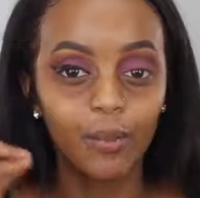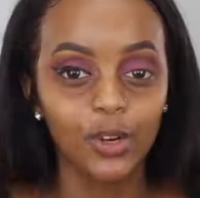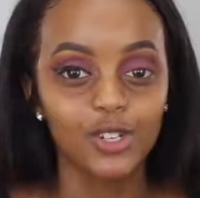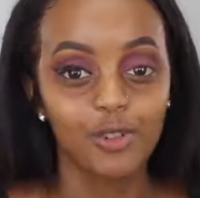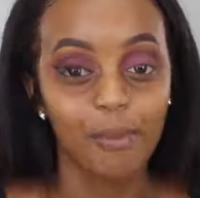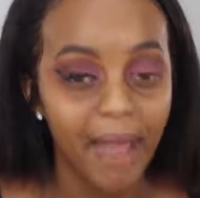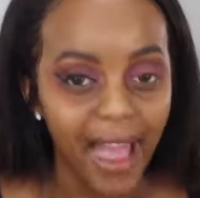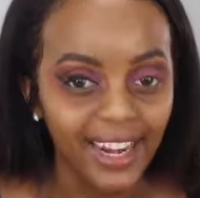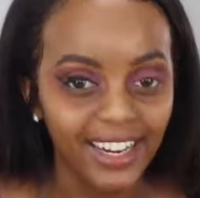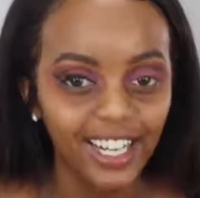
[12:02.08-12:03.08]
a more
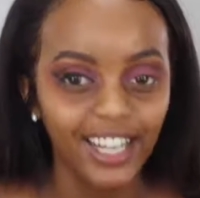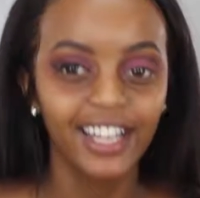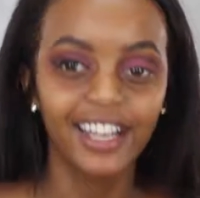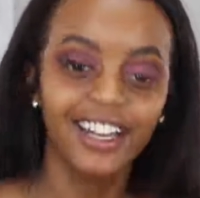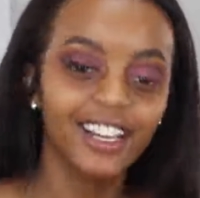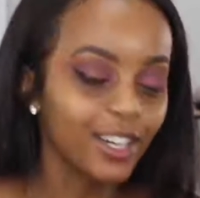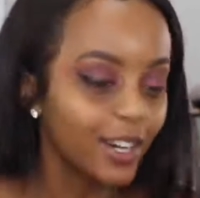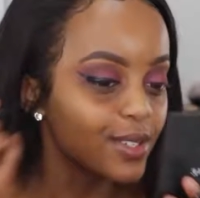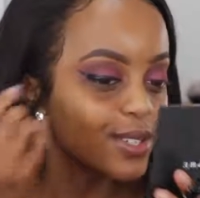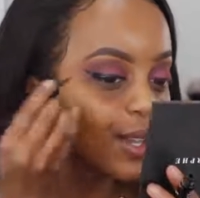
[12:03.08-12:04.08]
dramatic, you
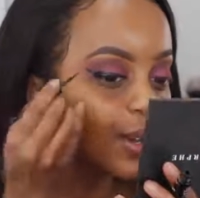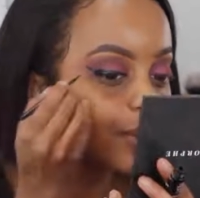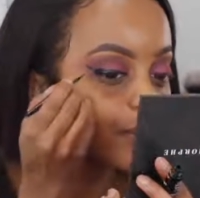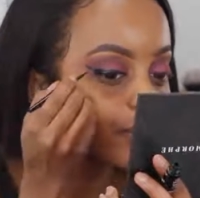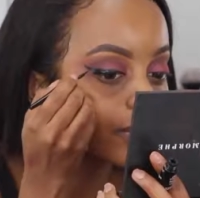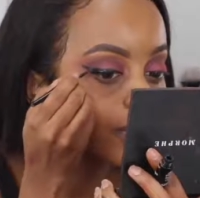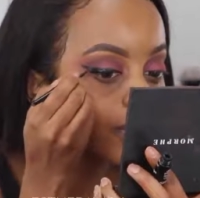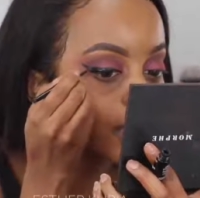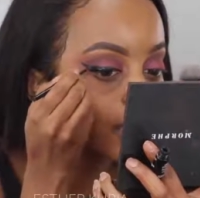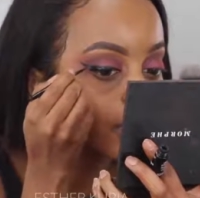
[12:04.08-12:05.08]
know, so
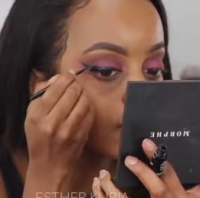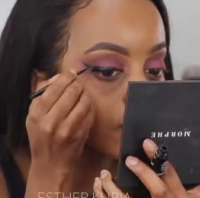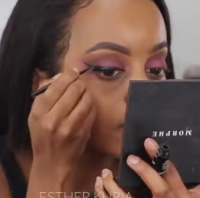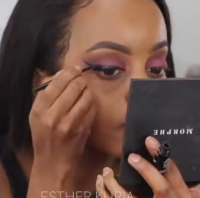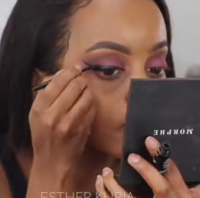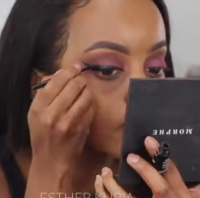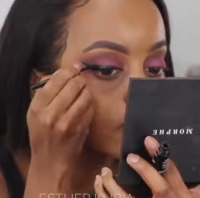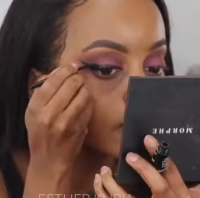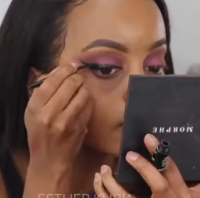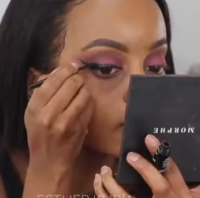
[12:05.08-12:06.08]
that's what I'm
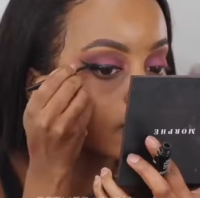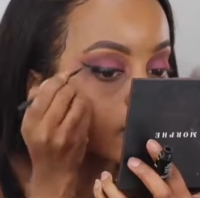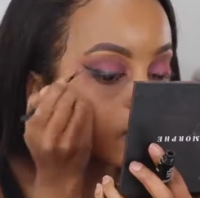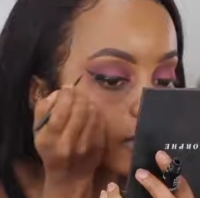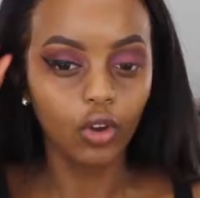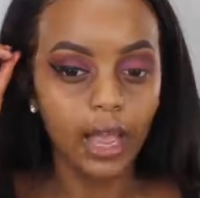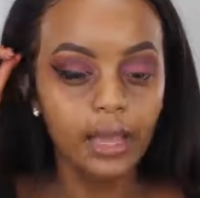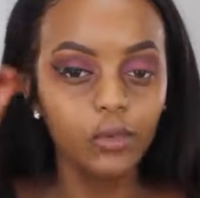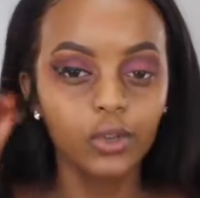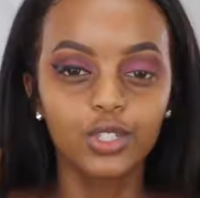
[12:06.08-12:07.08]
doing. So
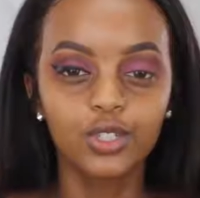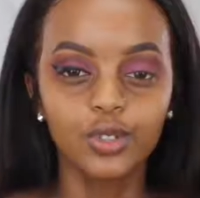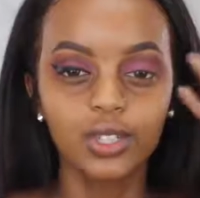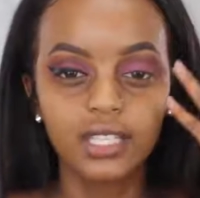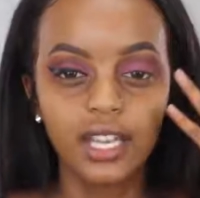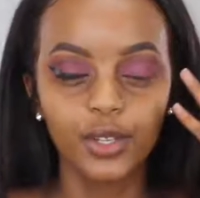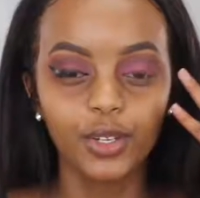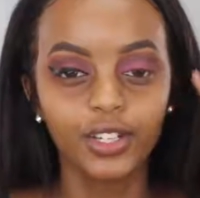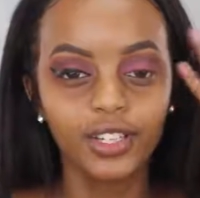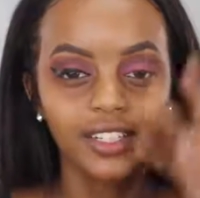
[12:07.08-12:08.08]
I'm going to do this
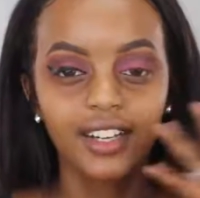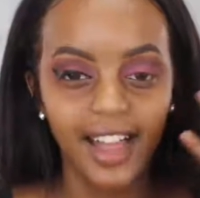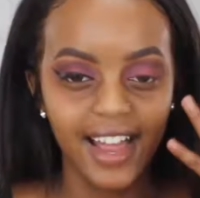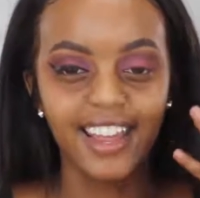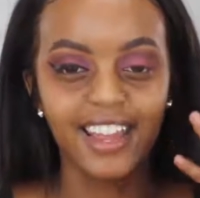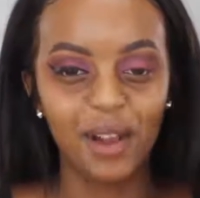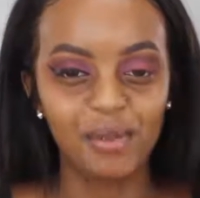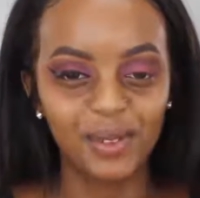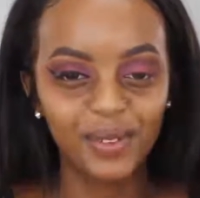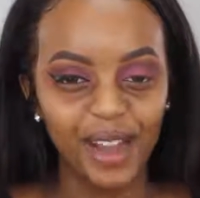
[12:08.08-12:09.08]
other eye and
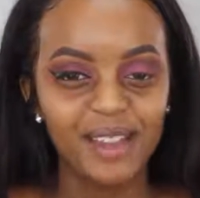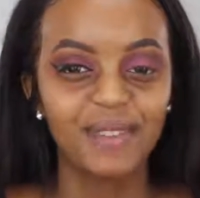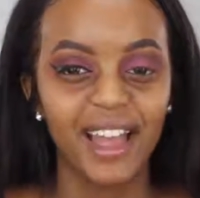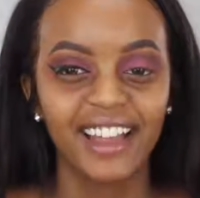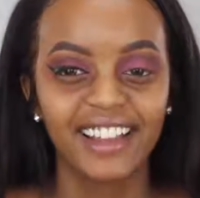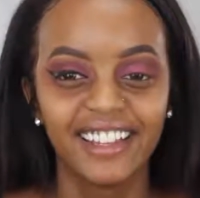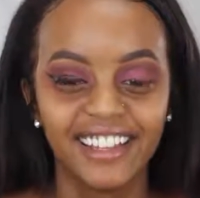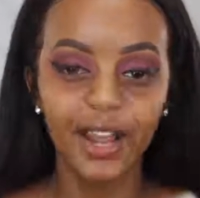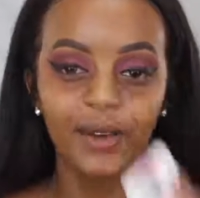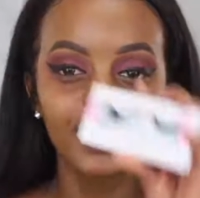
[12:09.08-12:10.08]
I'll be right back.
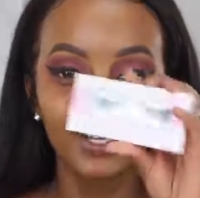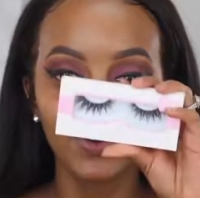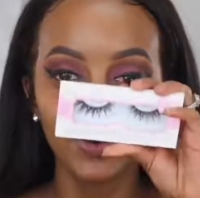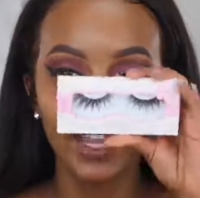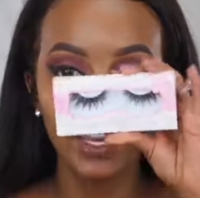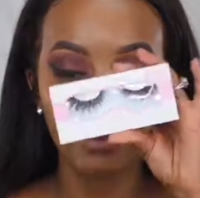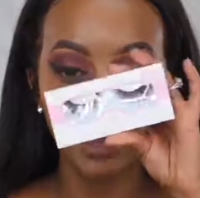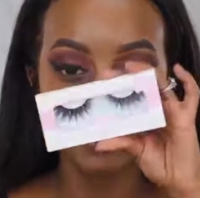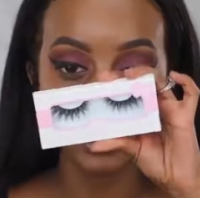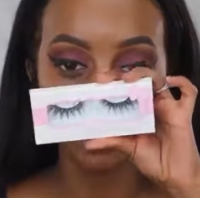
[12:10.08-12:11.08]
So now we're gonna go ahead and
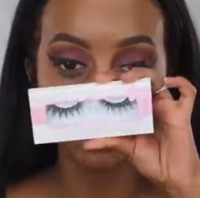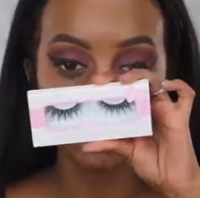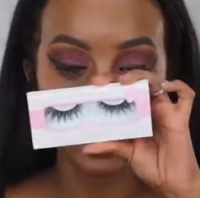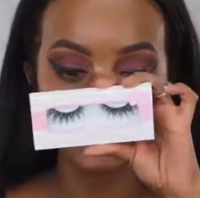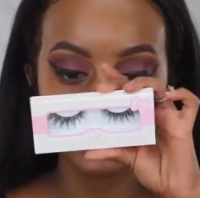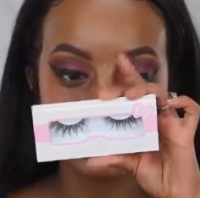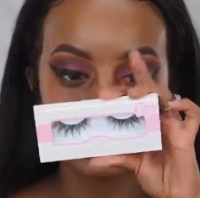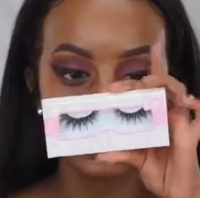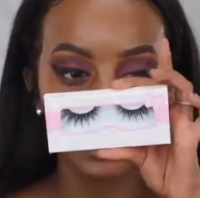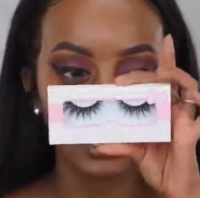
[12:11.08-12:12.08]
pop my Cocoa
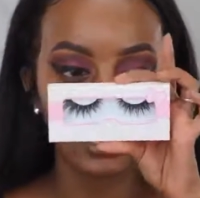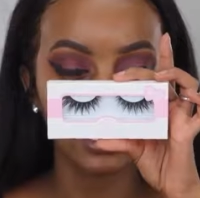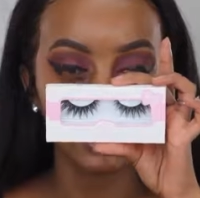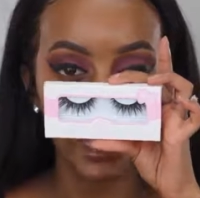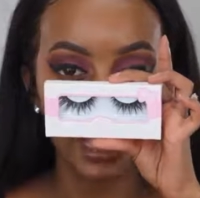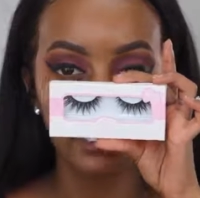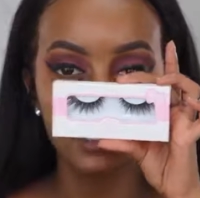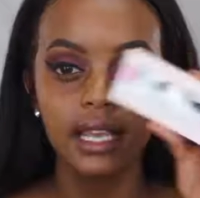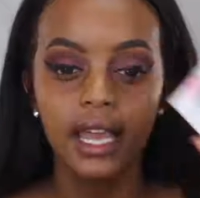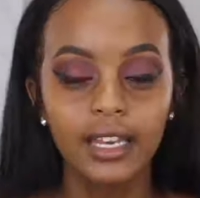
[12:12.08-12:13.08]
Lashes in Goddess.